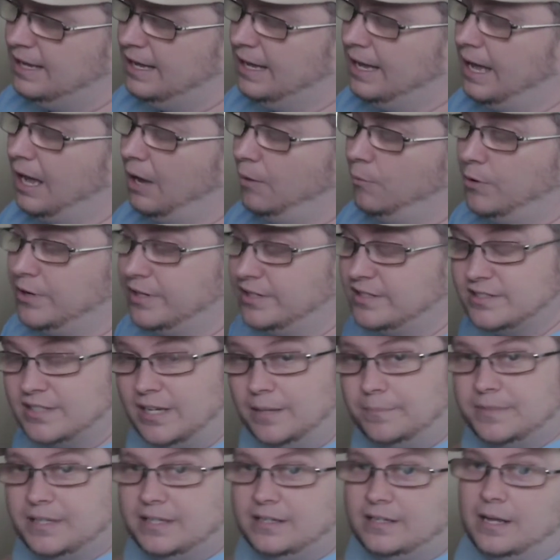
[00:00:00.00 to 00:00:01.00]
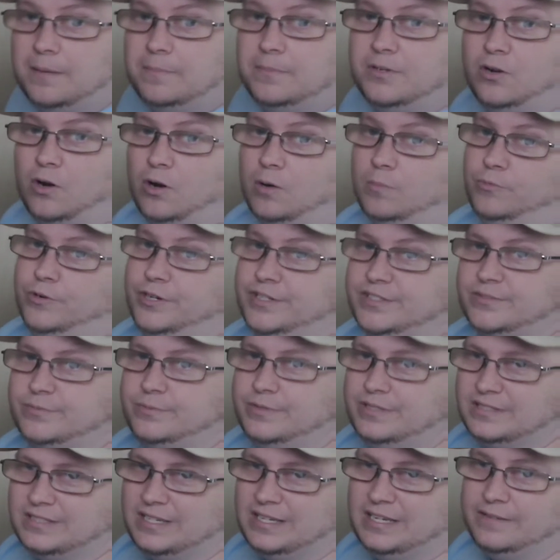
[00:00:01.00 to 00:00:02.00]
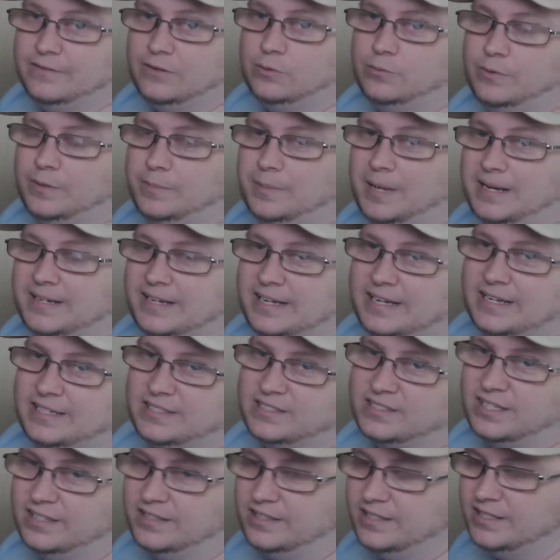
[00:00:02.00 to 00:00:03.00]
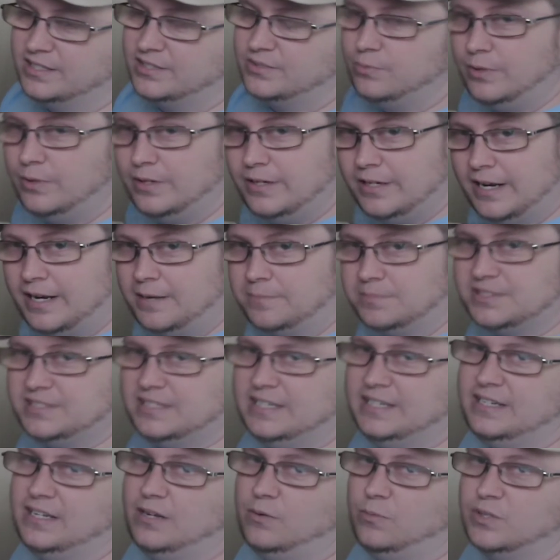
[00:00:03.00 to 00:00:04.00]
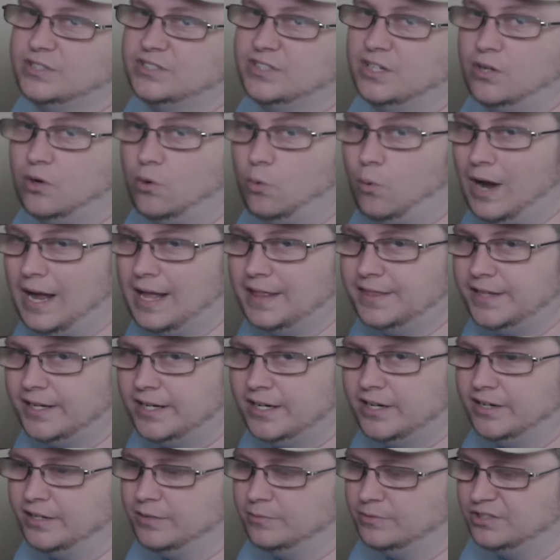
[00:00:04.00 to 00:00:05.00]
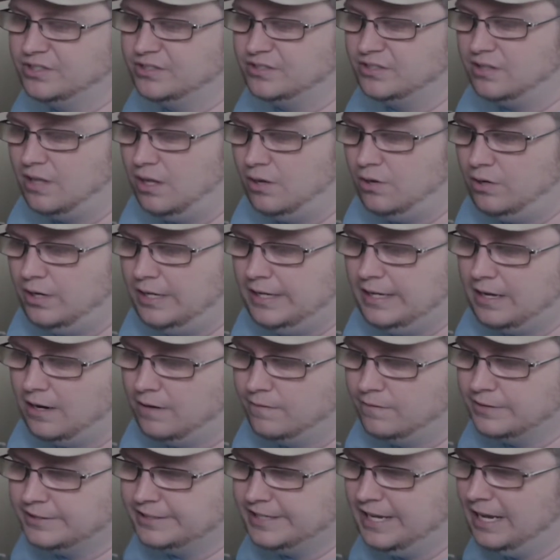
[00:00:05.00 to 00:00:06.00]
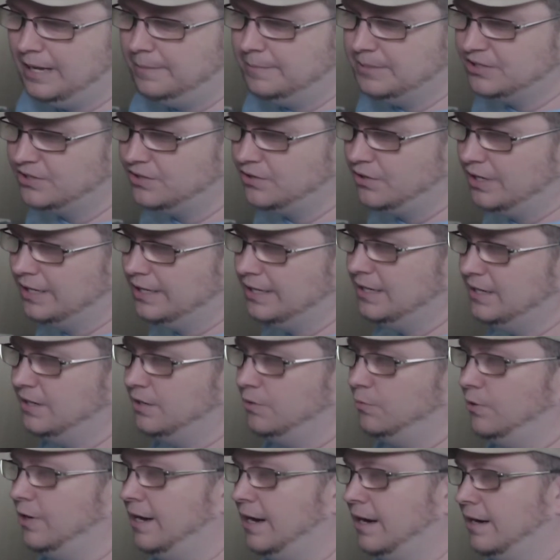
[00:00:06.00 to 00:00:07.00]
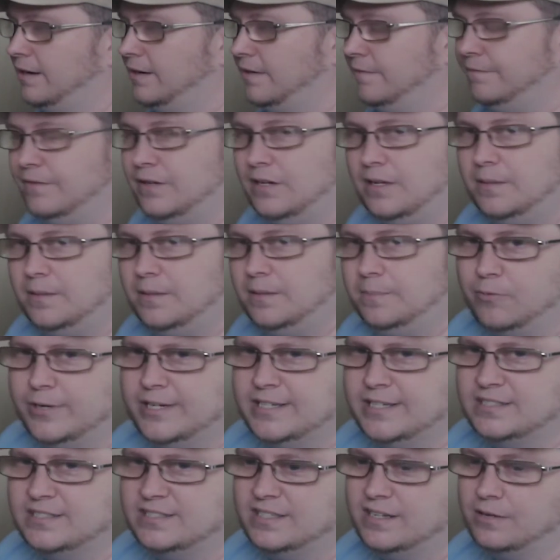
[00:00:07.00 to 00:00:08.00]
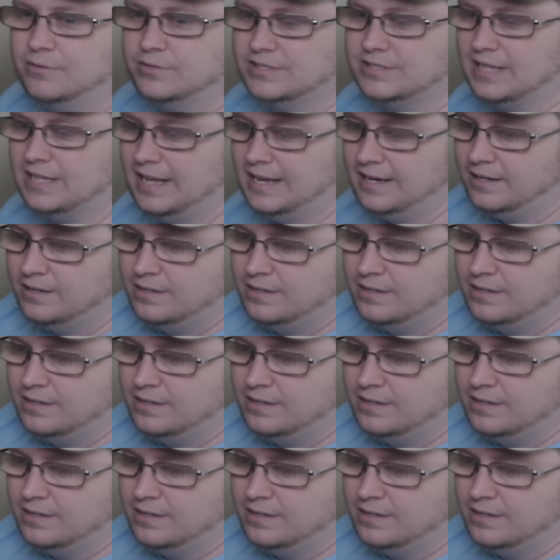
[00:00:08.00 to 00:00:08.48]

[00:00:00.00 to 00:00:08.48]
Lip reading: I wanted something that the armrest was even with my desk, and this one that I'm sitting in wasn't quite there, and it was slowly over time it started getting to where I could feel in my wrist, and I was like,